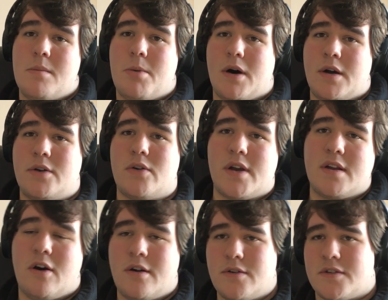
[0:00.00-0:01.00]
but
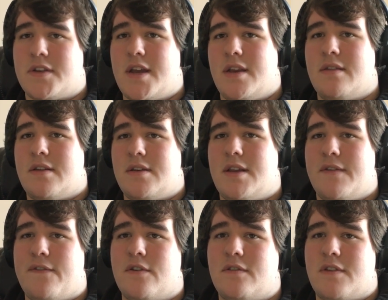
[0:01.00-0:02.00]
understanding the
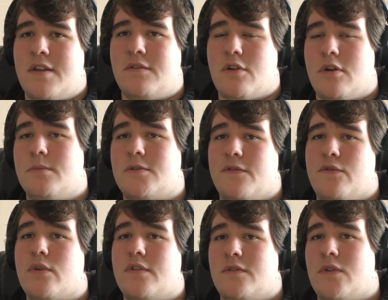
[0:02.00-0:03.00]
difference in terms of
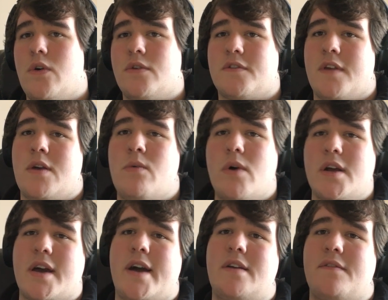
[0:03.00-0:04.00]
results, like
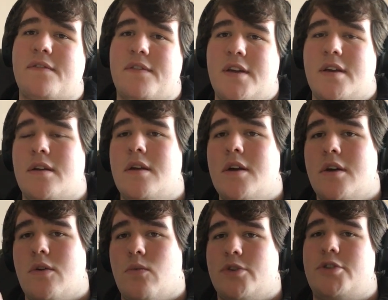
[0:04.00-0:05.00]
what kind of thing
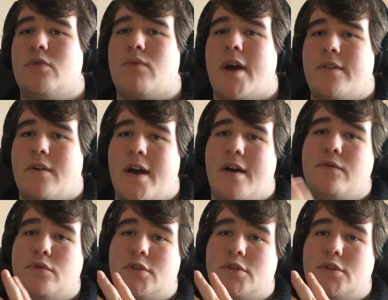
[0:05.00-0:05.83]
would you rather have?